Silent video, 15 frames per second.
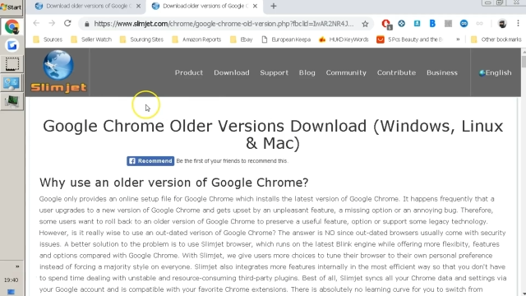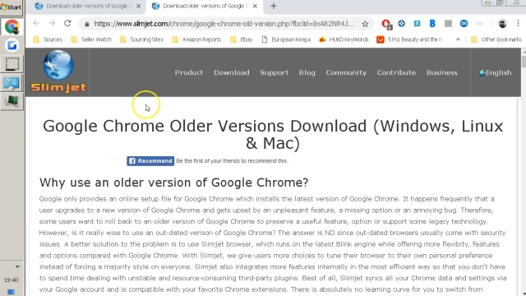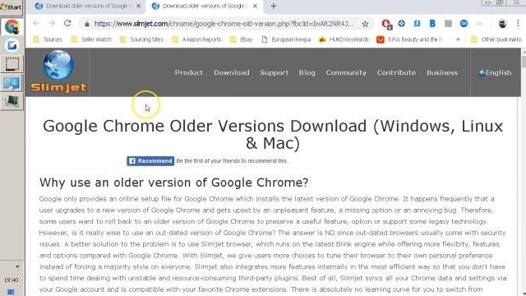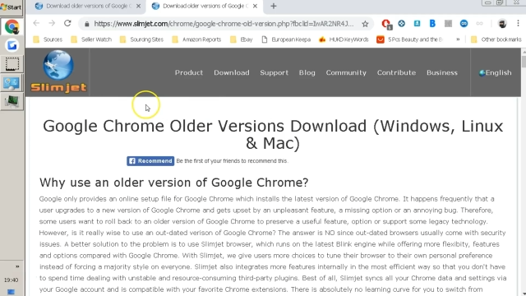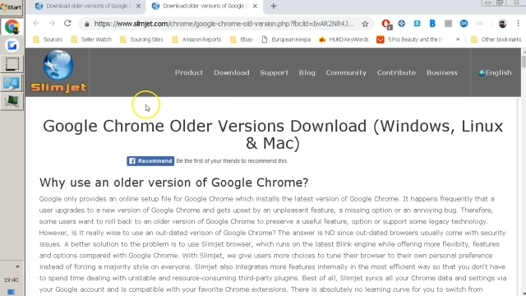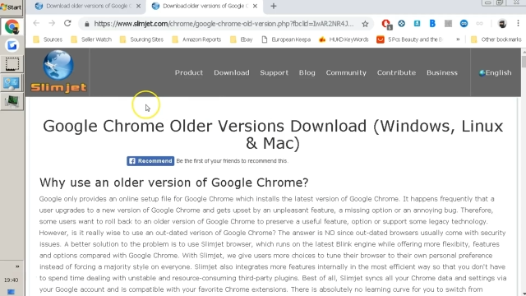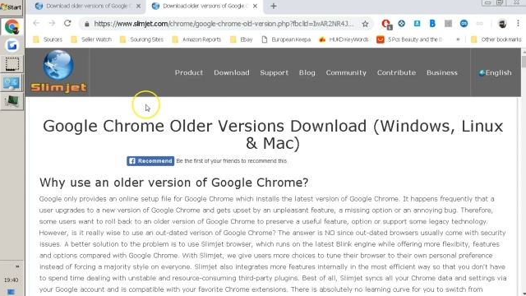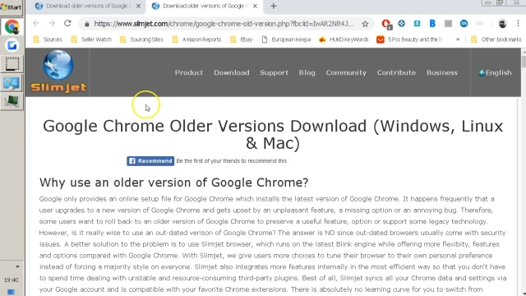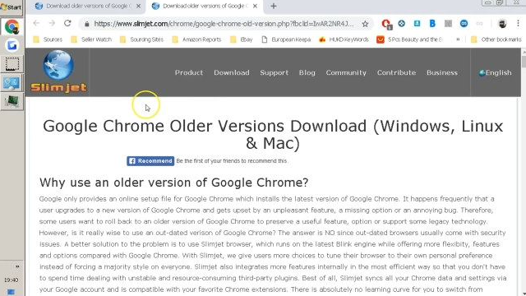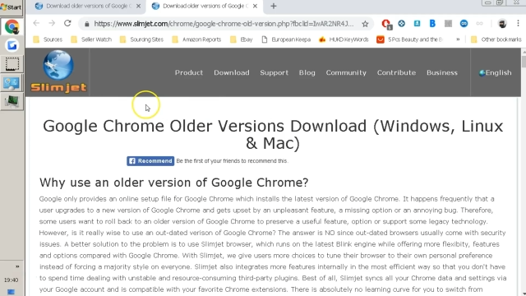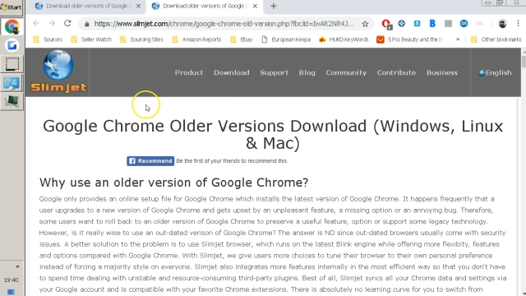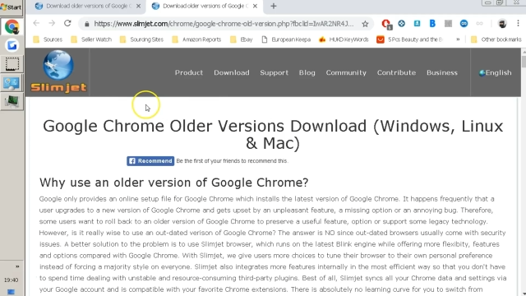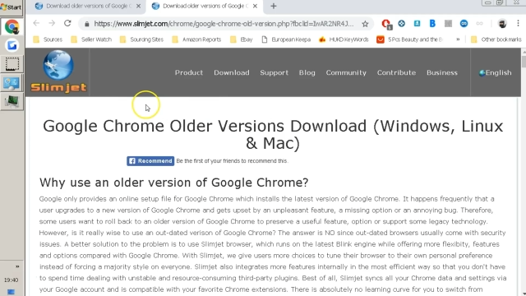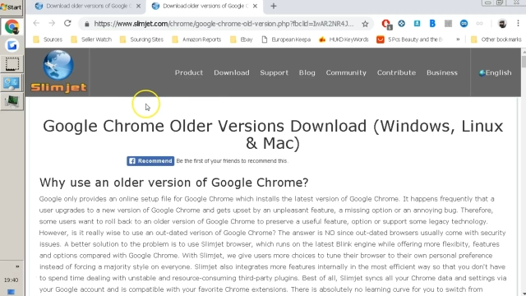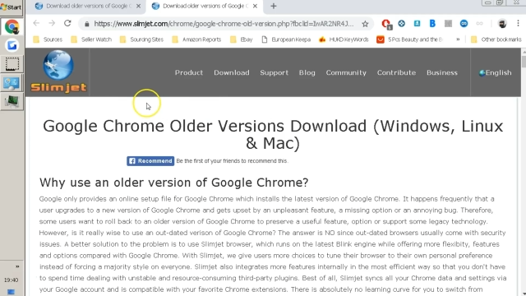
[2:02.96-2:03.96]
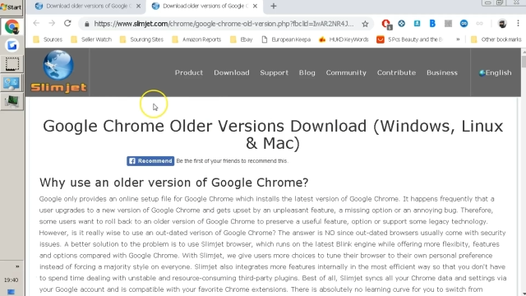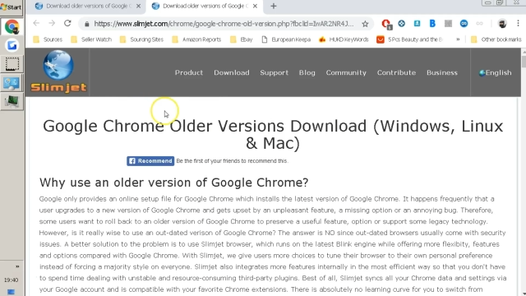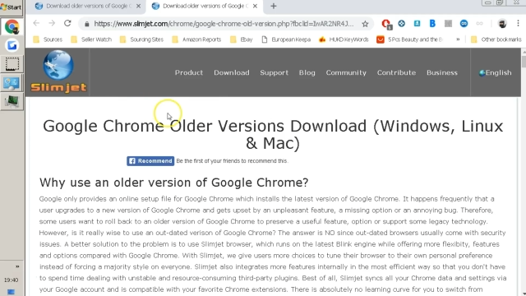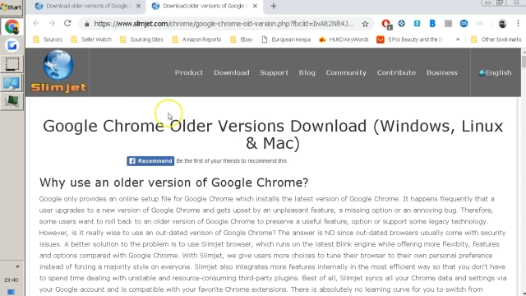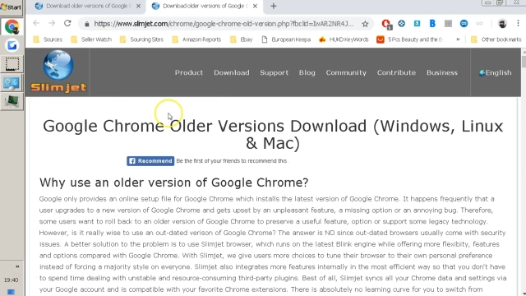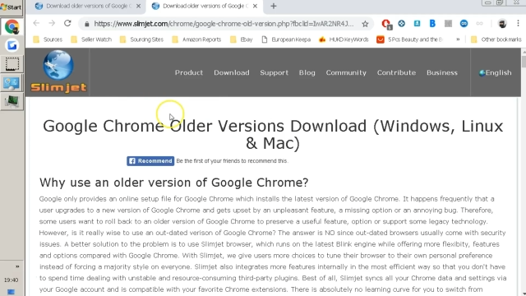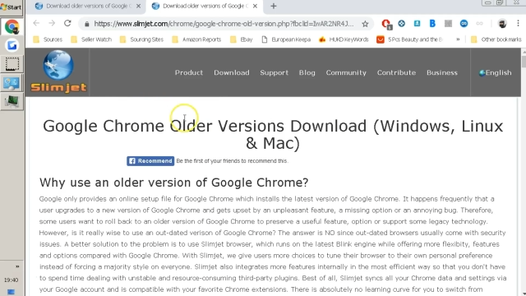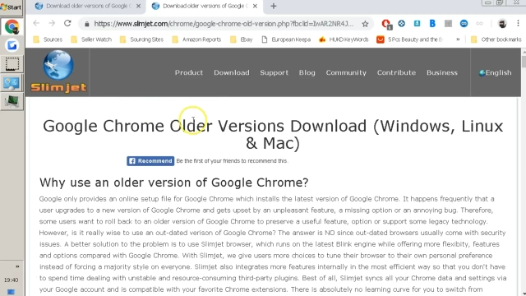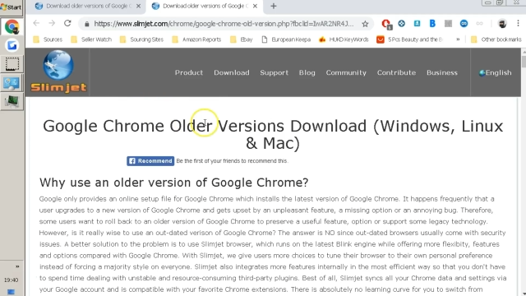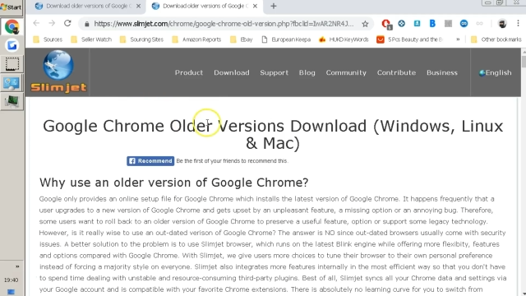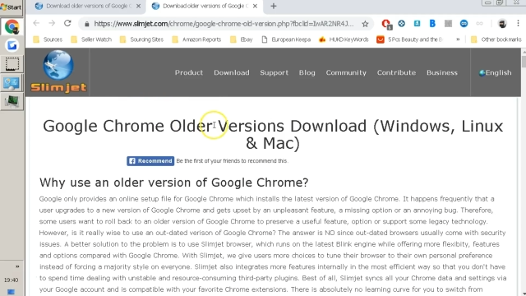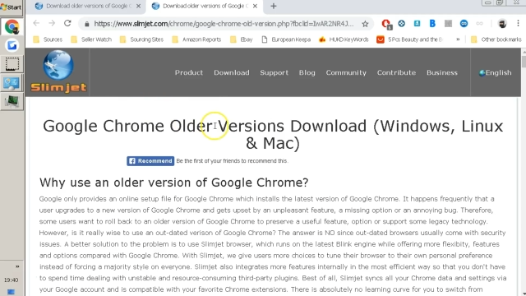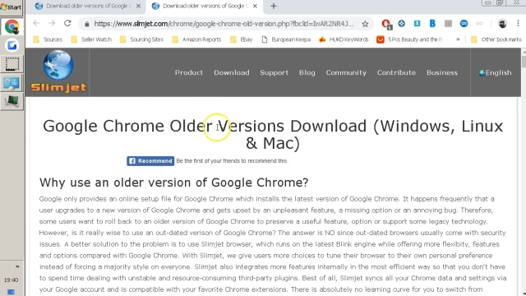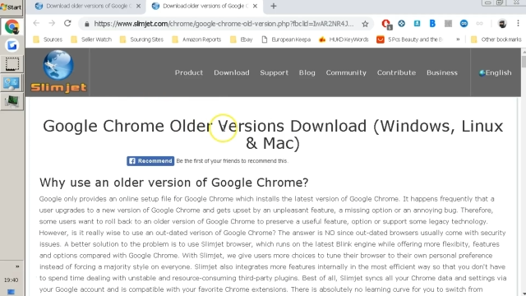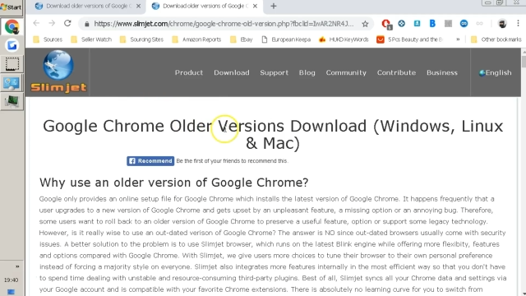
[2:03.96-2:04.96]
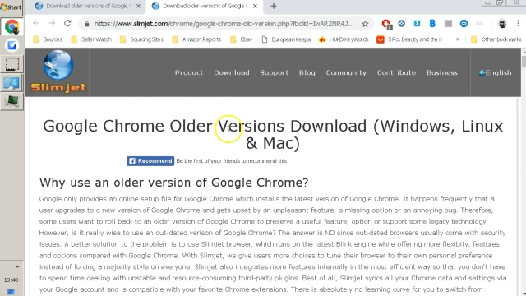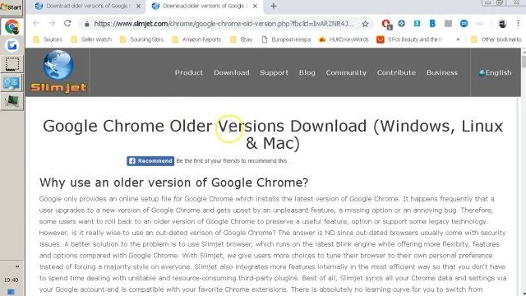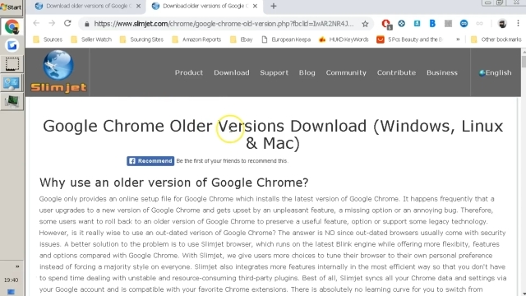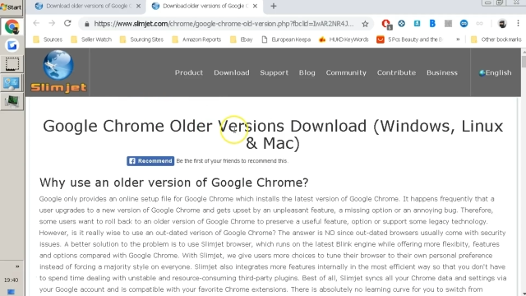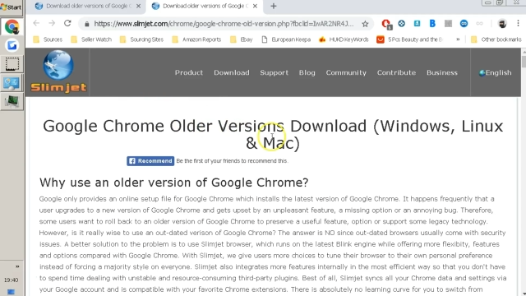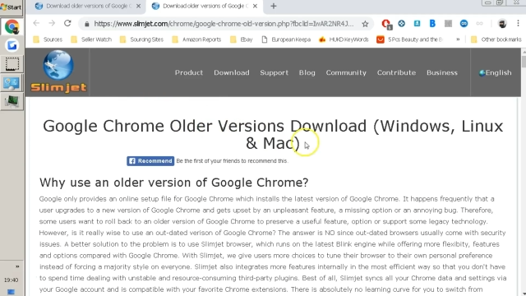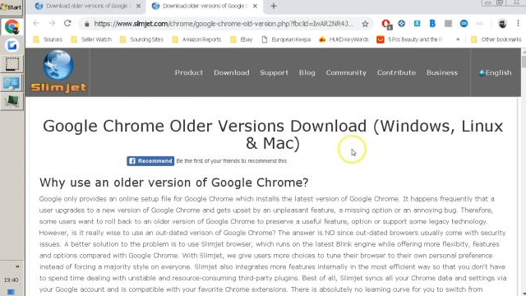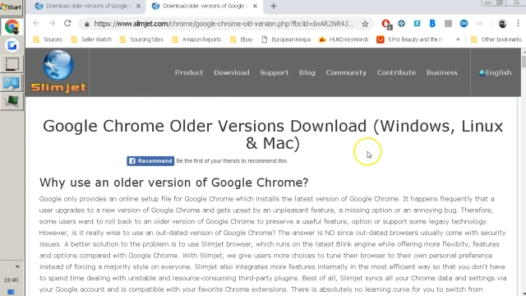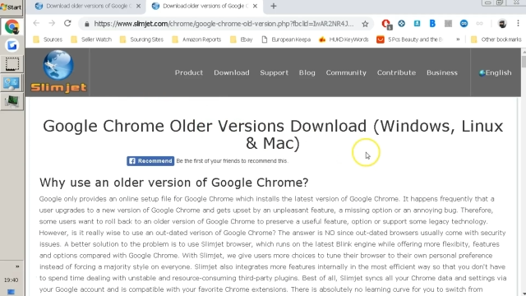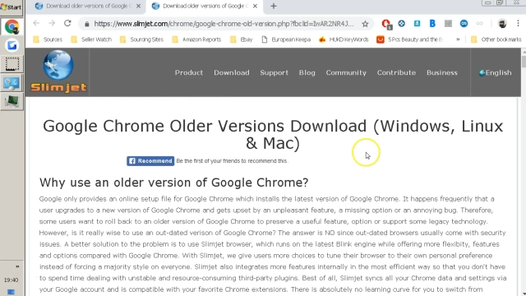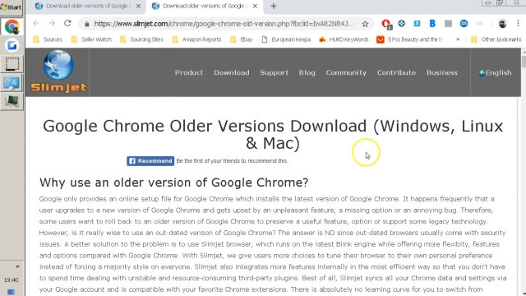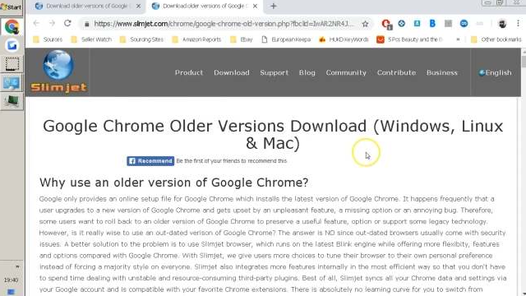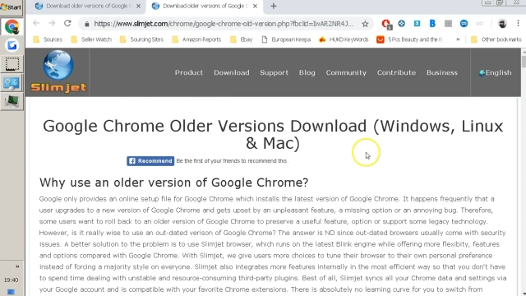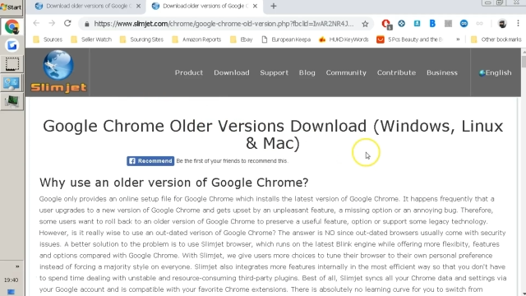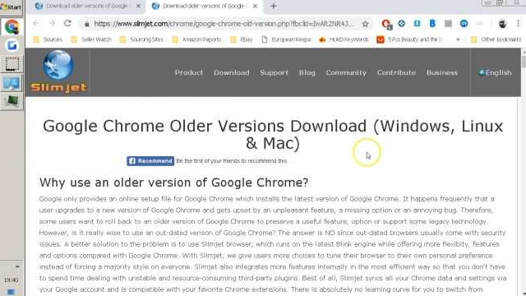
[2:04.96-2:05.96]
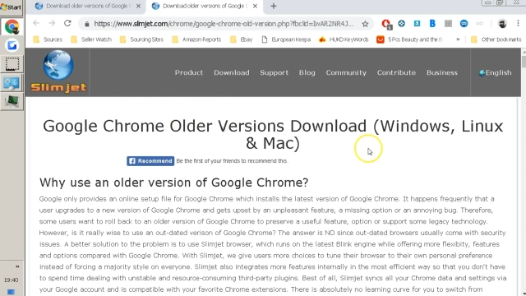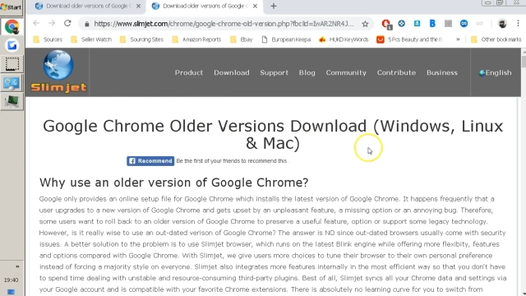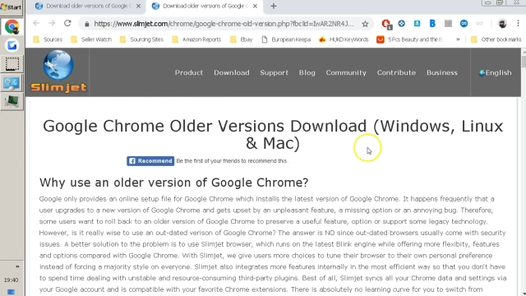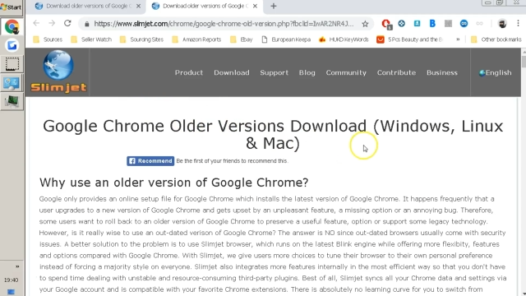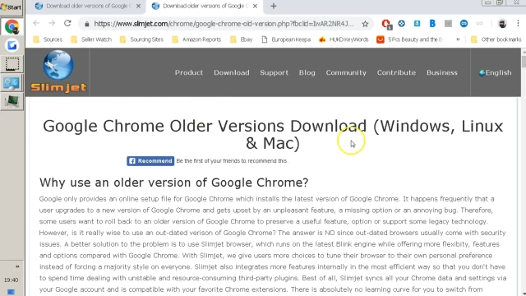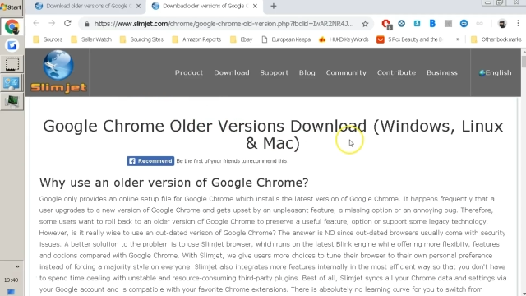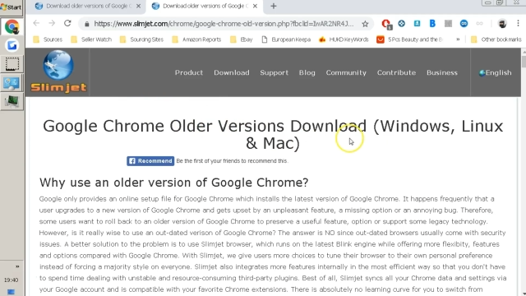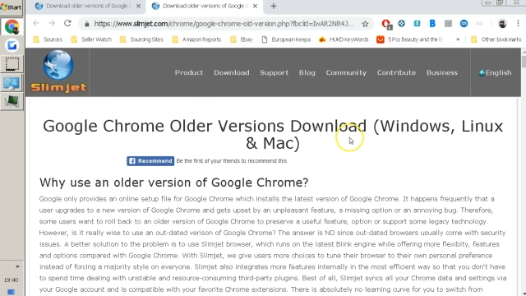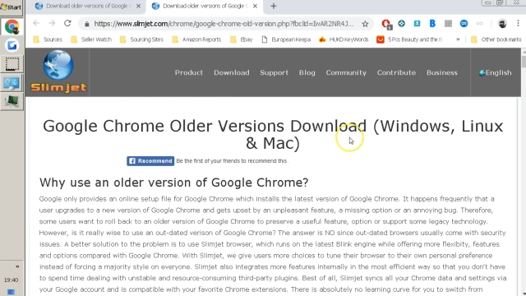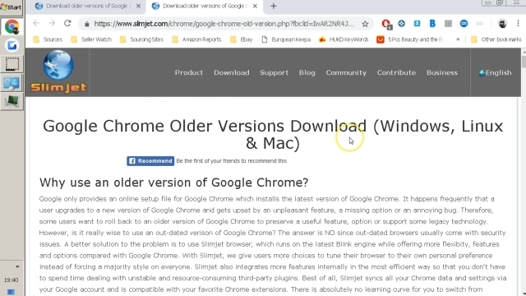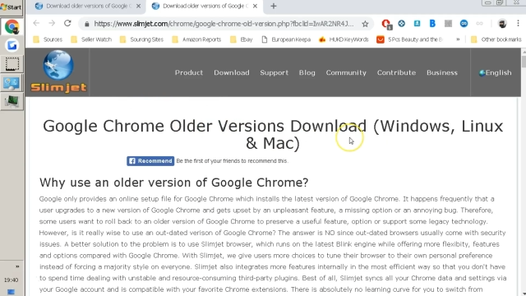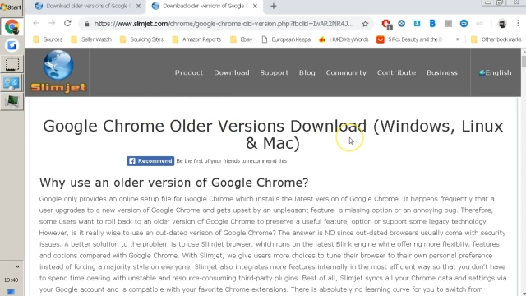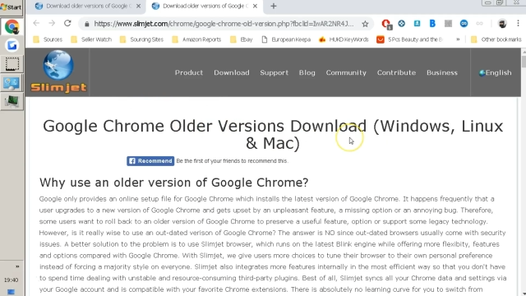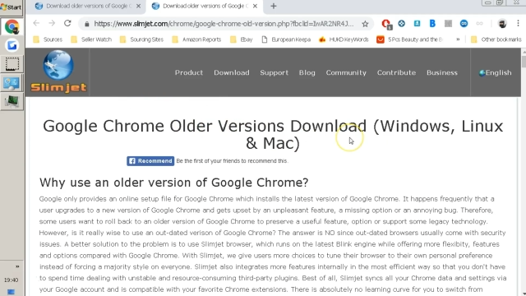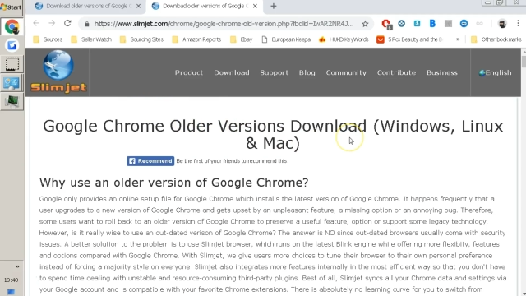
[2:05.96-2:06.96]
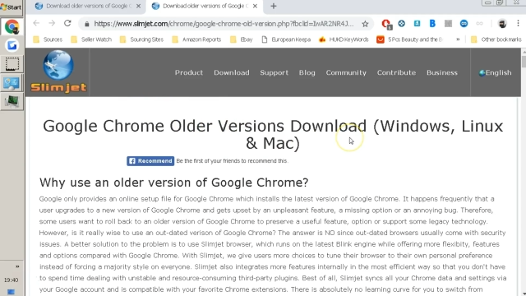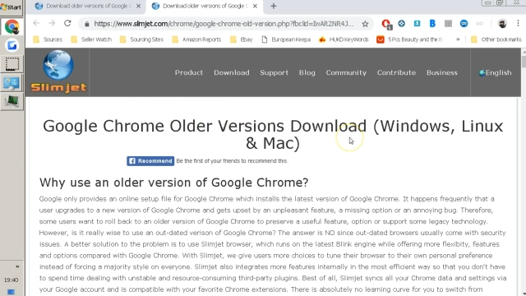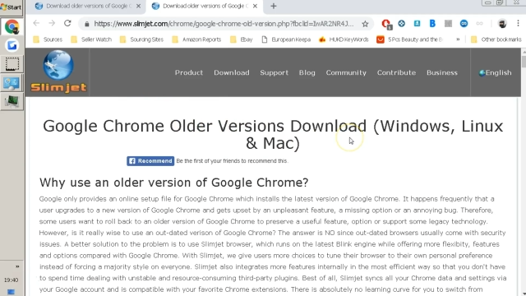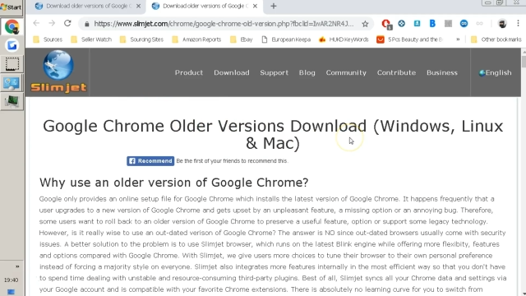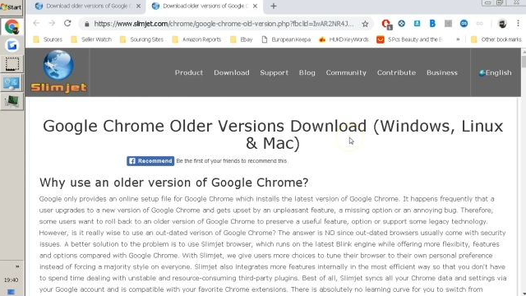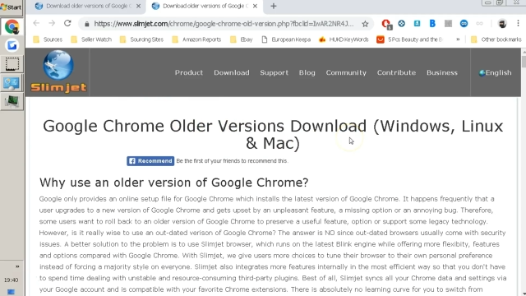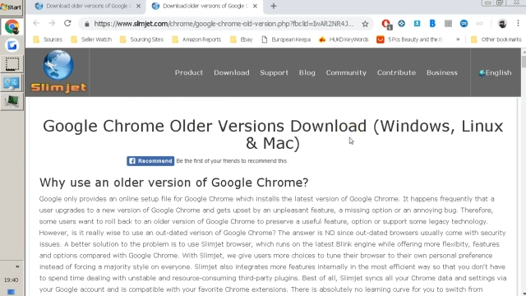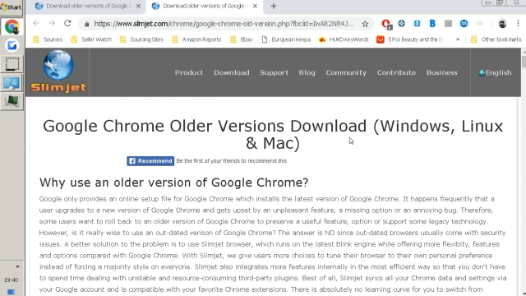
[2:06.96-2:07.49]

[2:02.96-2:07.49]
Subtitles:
(no speaker visible)